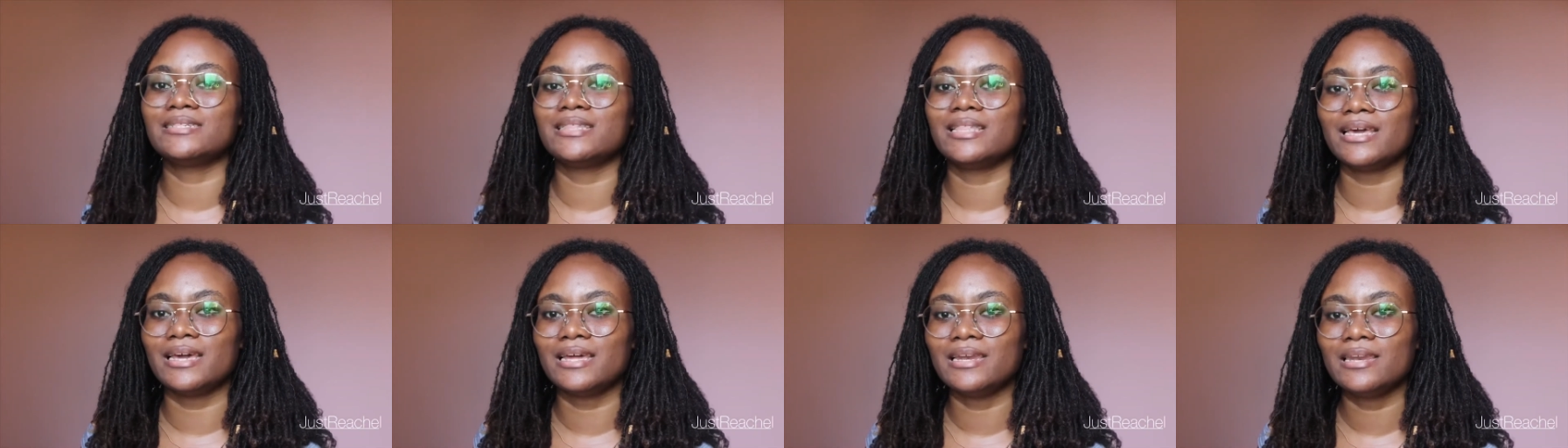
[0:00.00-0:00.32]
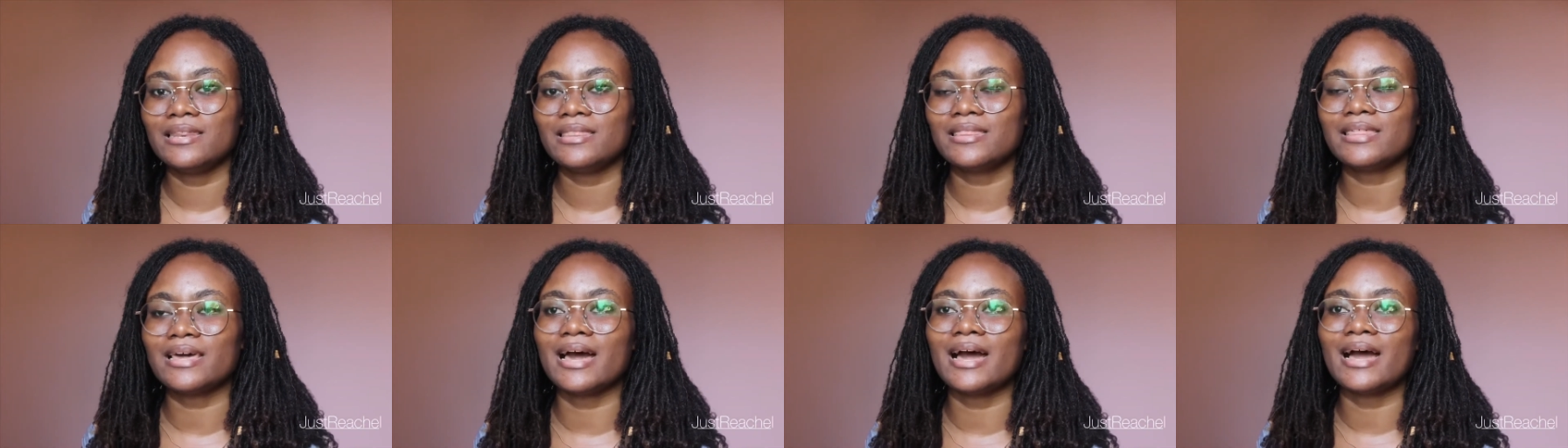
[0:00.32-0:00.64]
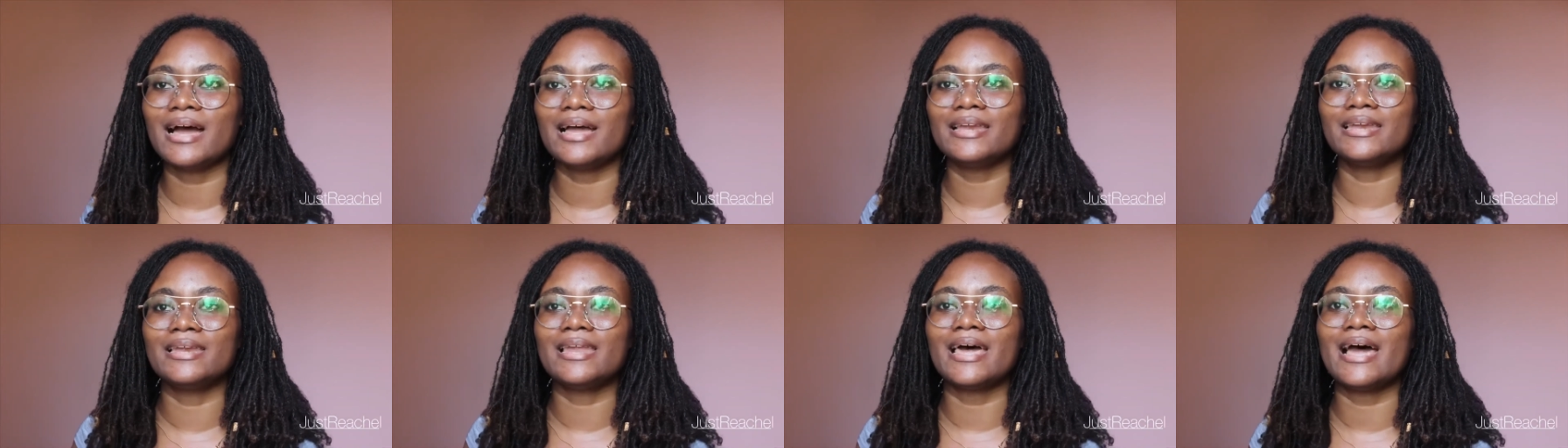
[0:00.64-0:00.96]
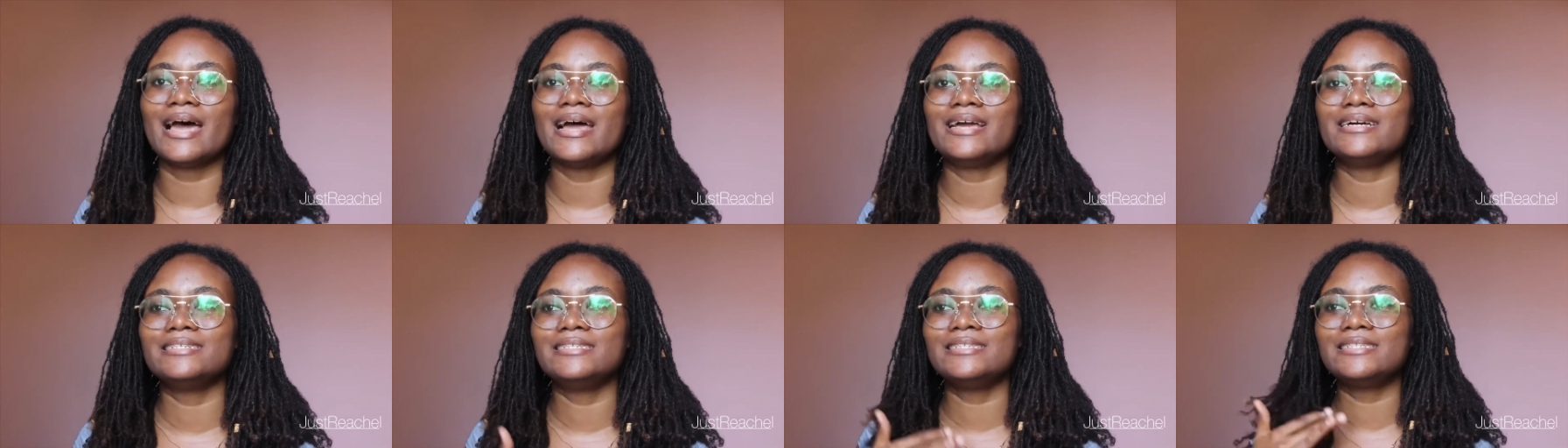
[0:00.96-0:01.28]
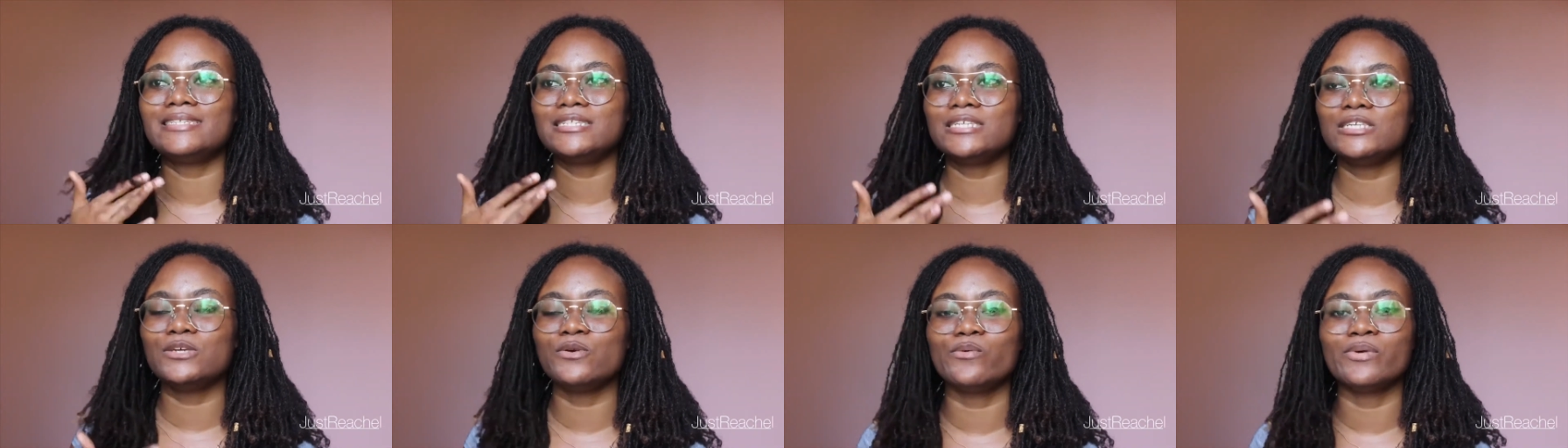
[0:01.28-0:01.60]
length and I
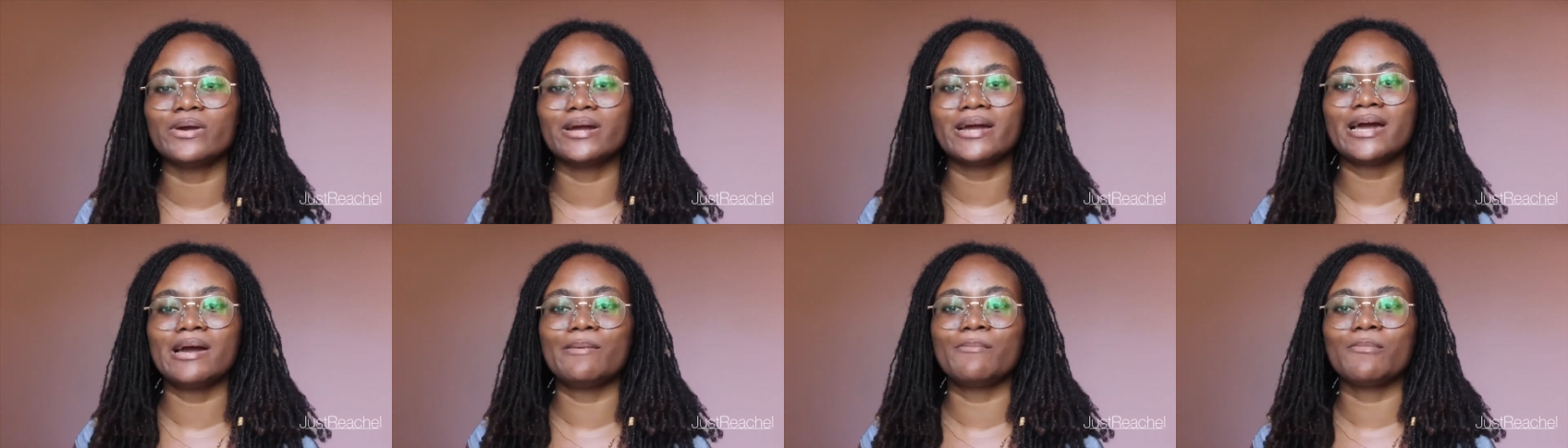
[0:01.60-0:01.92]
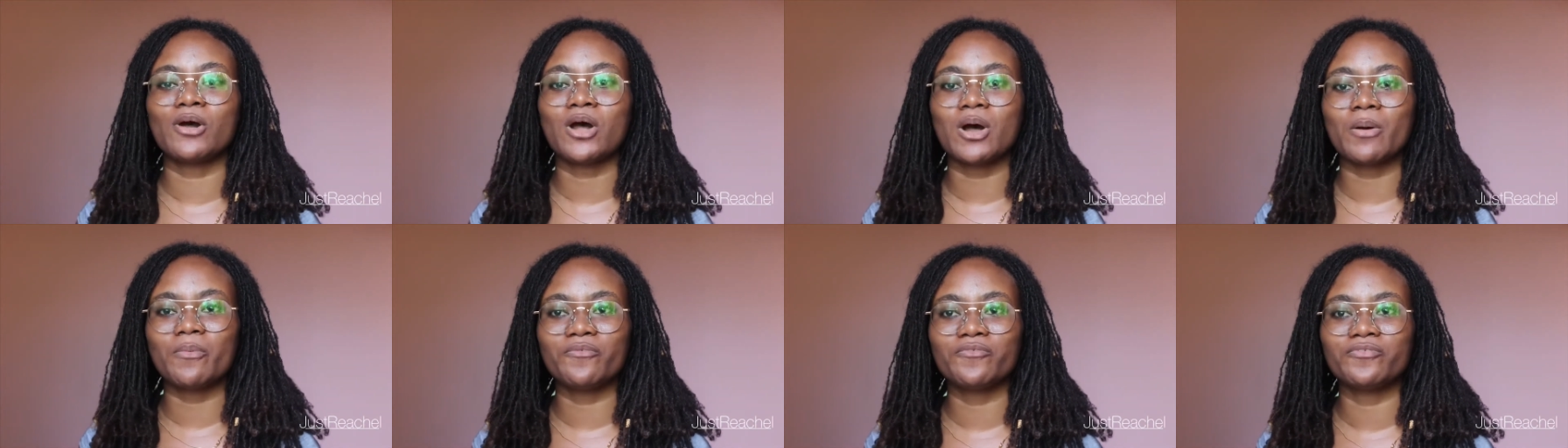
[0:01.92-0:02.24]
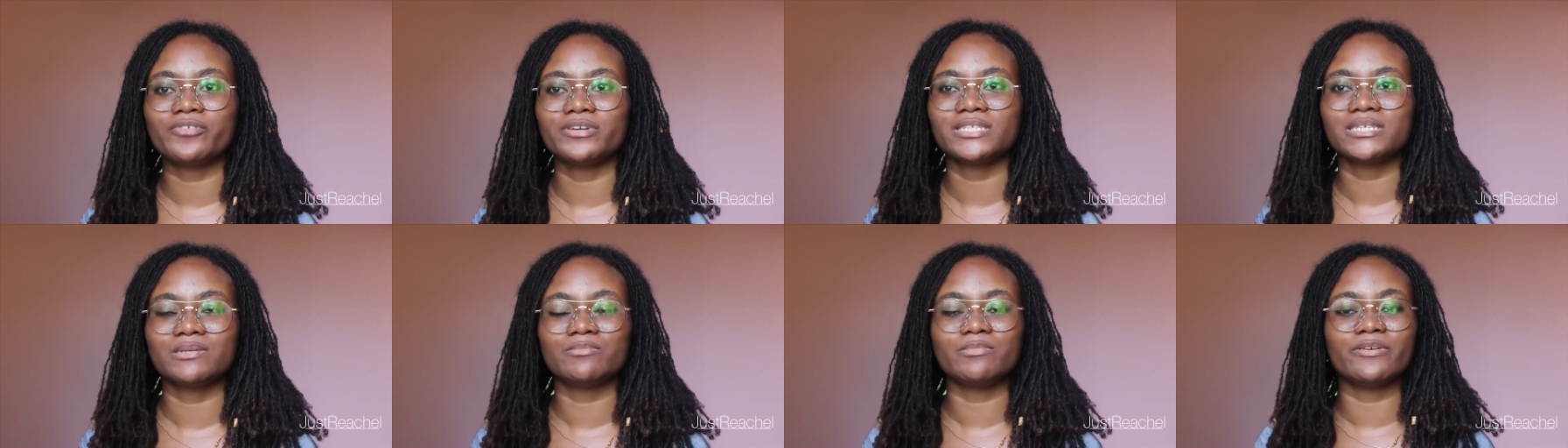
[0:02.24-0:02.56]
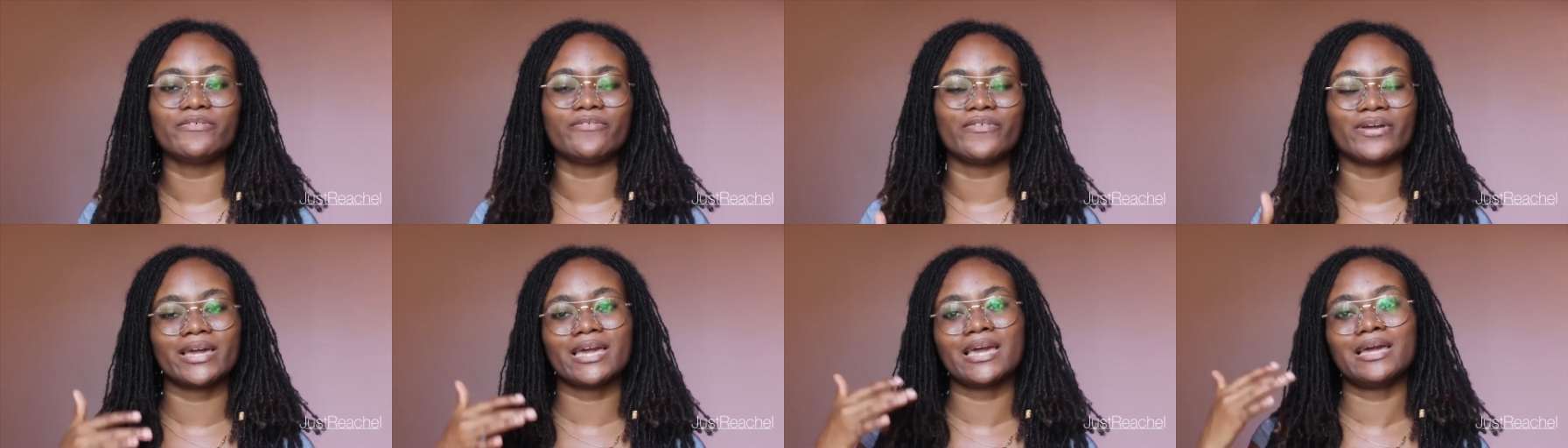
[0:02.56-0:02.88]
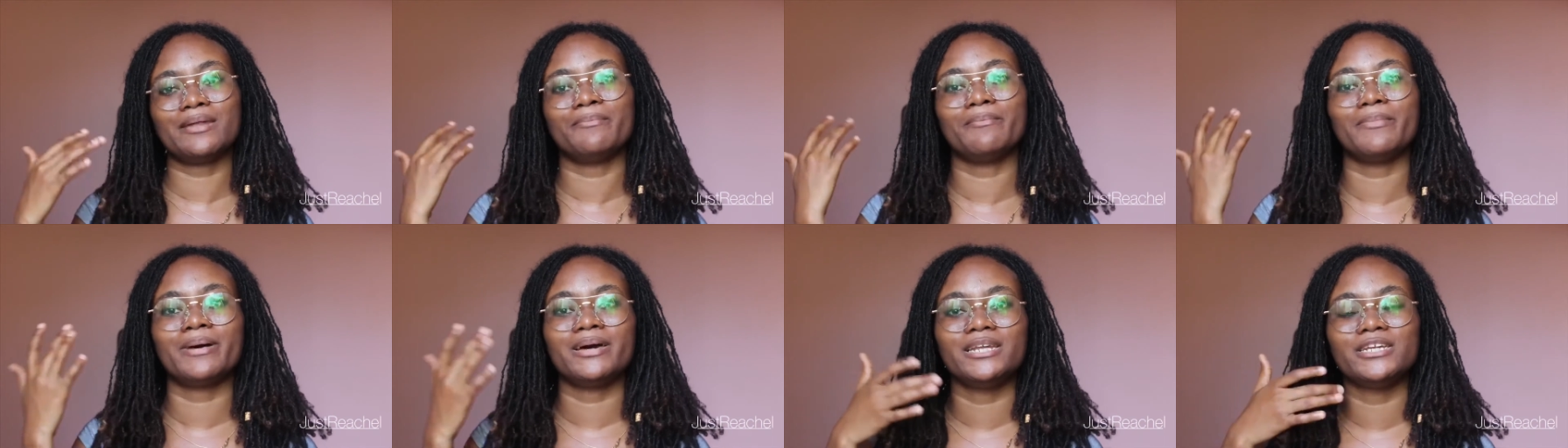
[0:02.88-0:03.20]
see where I'm comfortable, if I
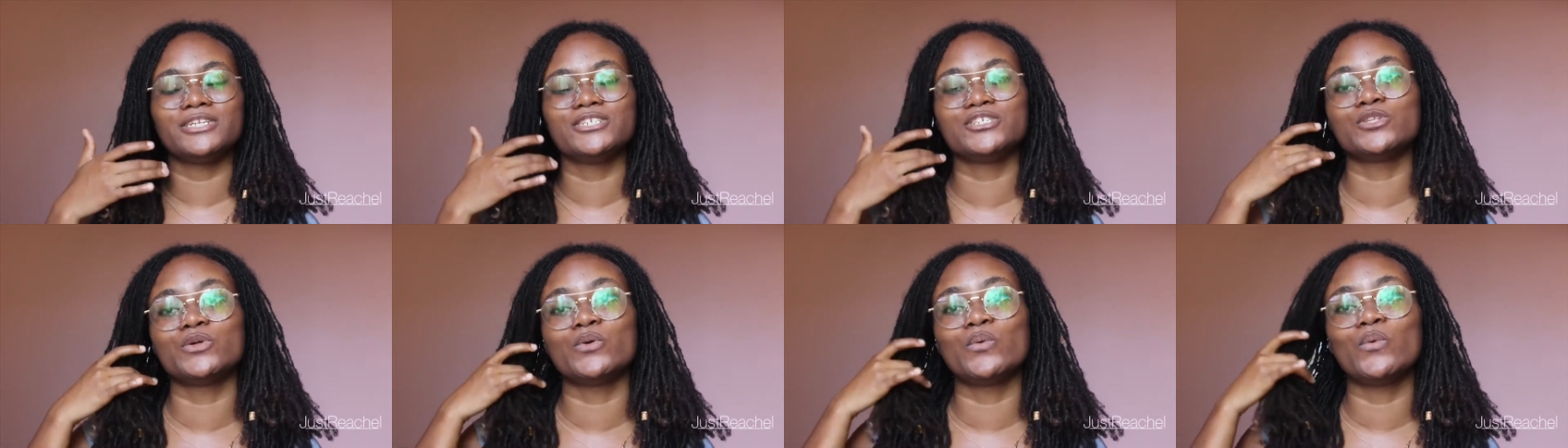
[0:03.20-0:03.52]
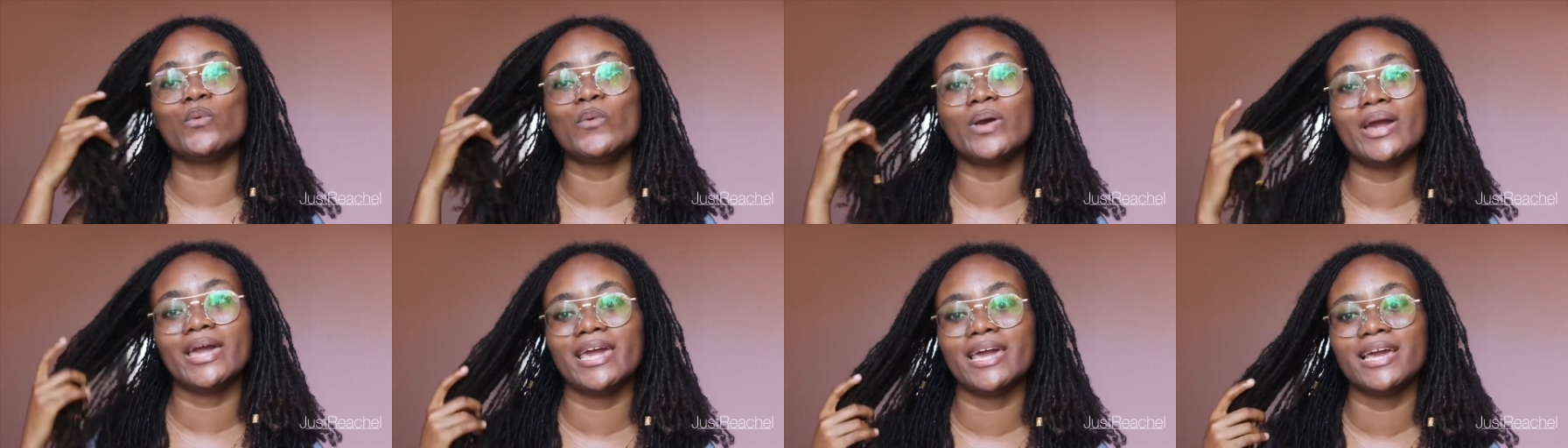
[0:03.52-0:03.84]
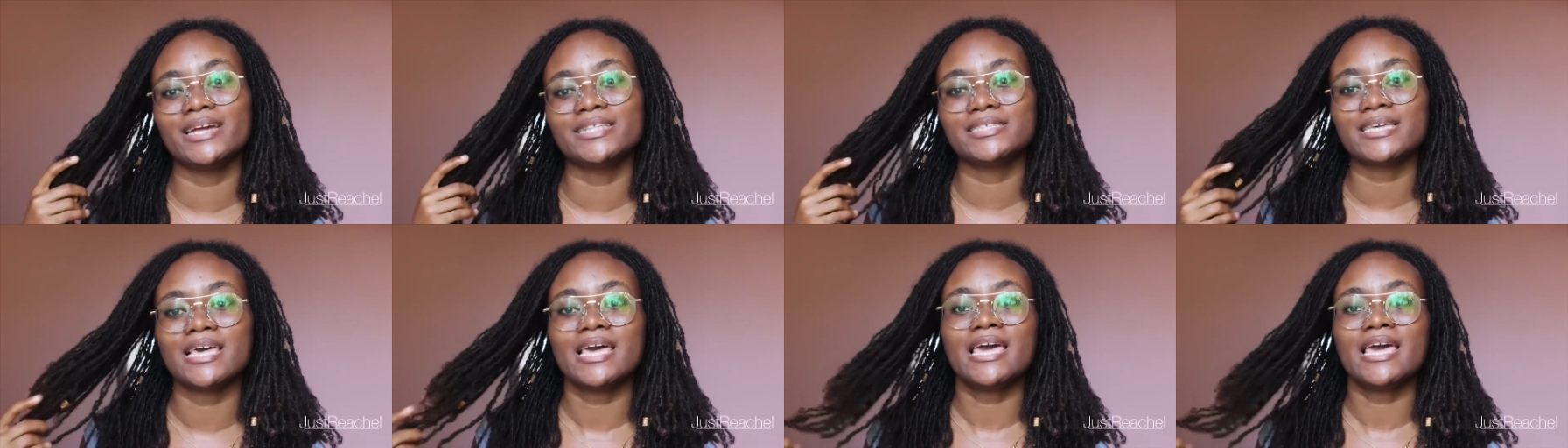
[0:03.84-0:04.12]
can manage the weight,